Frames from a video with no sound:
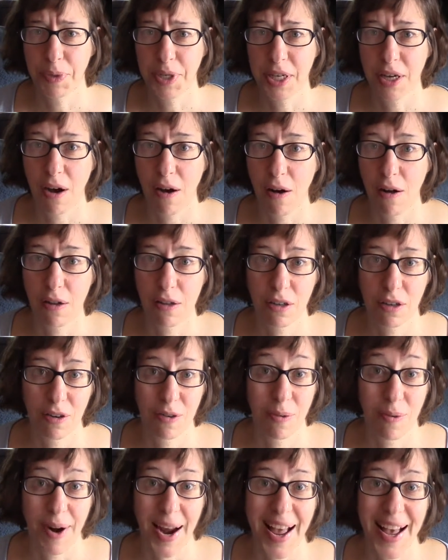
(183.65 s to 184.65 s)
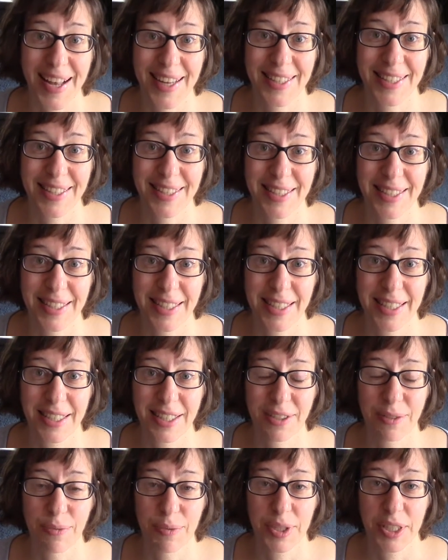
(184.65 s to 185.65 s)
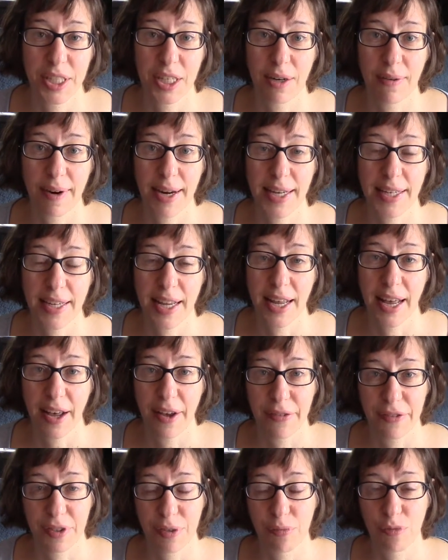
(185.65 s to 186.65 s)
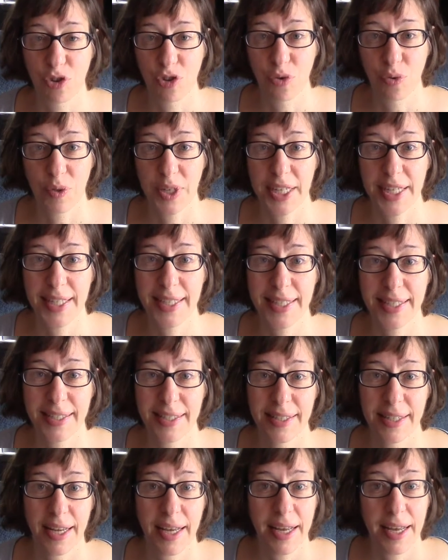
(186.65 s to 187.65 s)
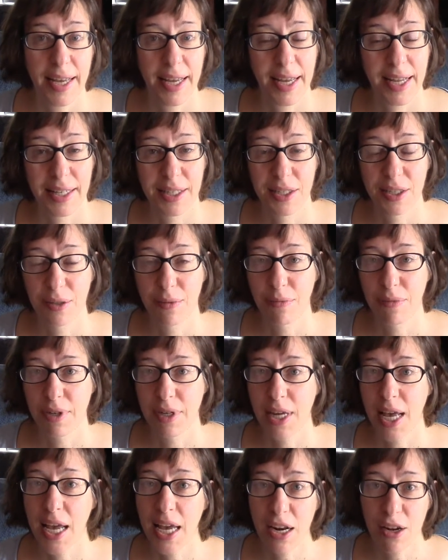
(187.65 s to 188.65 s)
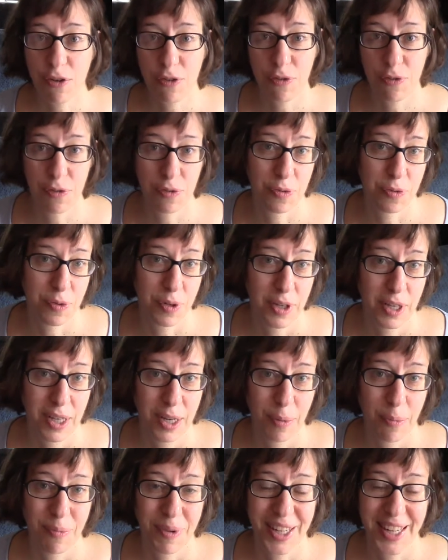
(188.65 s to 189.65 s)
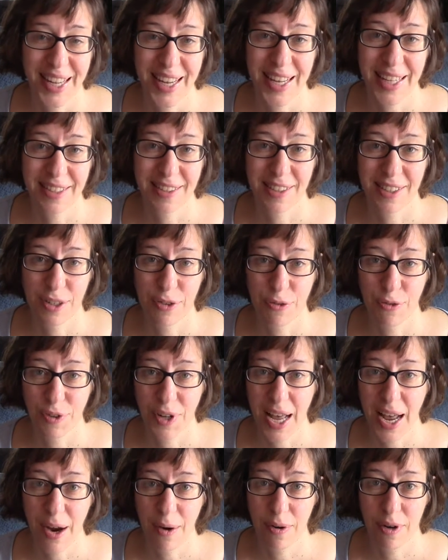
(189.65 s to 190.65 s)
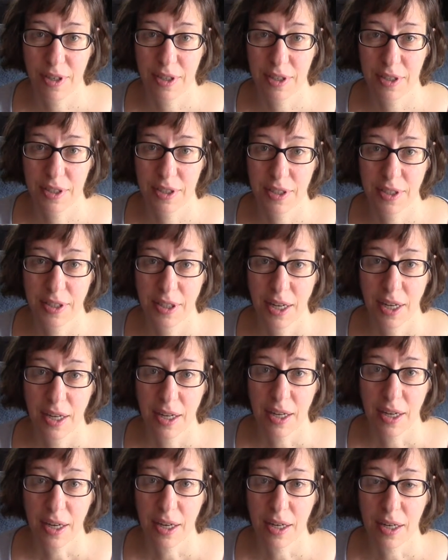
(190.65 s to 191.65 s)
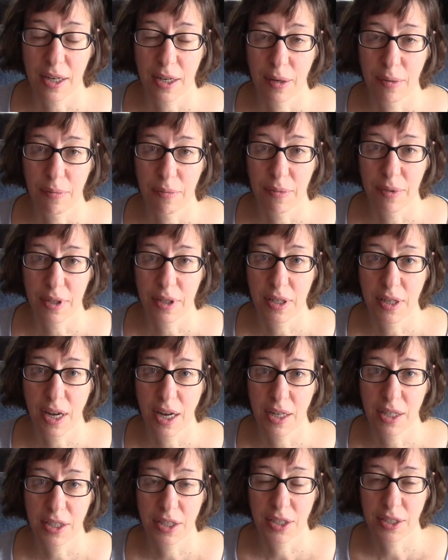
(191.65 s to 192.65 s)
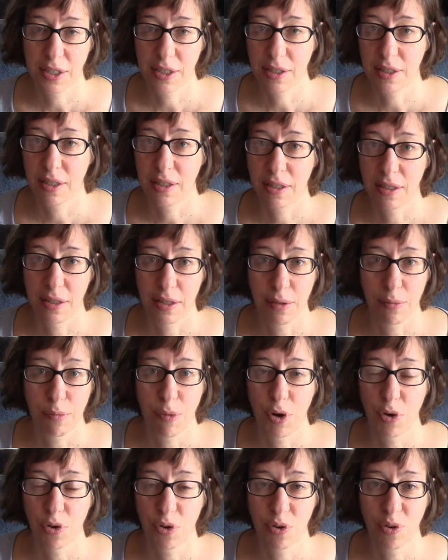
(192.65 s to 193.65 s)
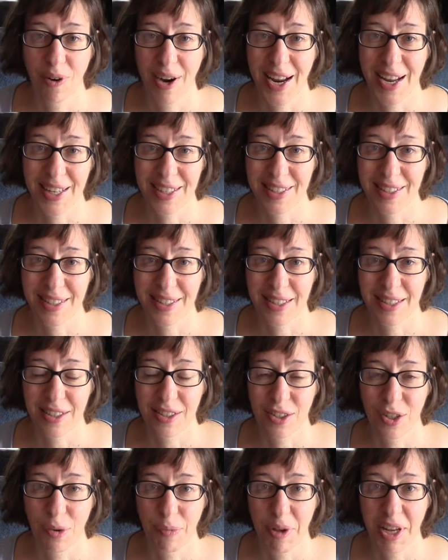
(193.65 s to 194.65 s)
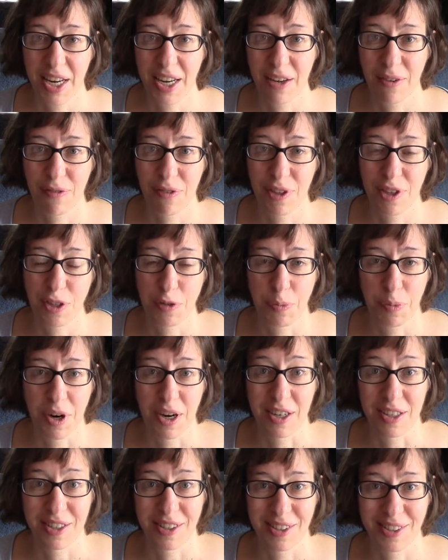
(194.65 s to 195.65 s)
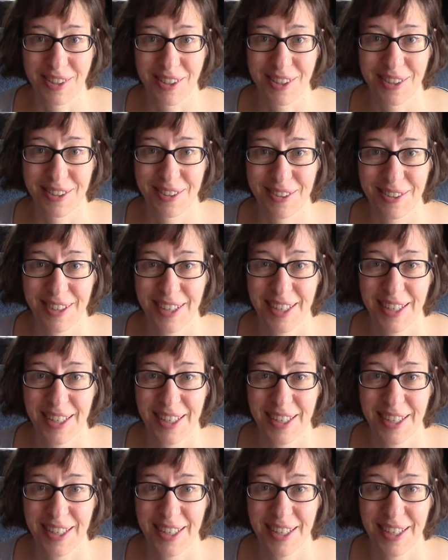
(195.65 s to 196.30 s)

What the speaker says: be all grass. It's really great to have some trees and some native plants and flowers, not just the mowed grass that so many of these parks do.